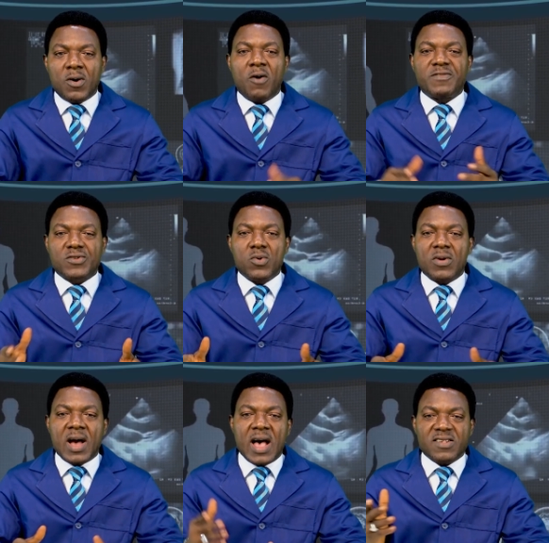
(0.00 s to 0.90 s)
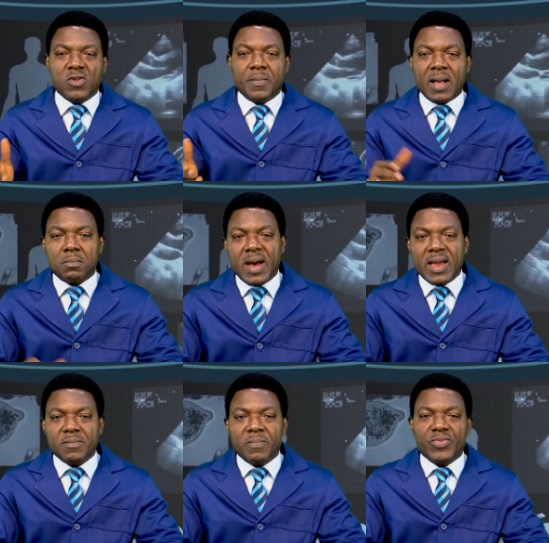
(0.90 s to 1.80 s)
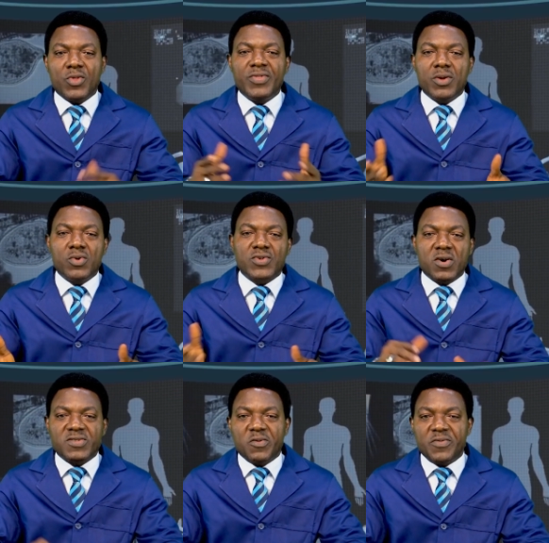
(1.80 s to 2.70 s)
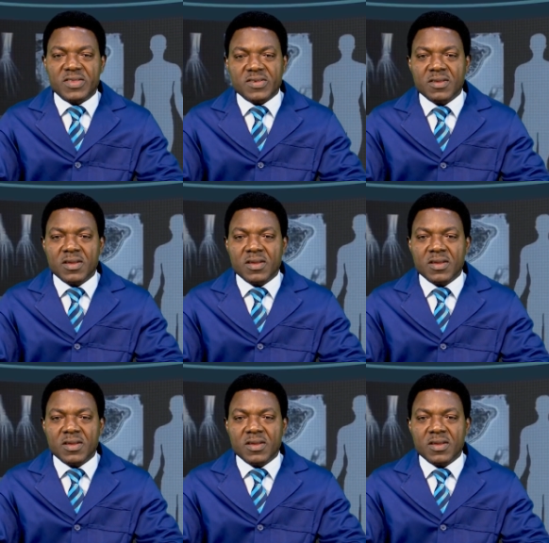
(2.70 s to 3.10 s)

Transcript: of stroke and slump and pie, not the root cause of it.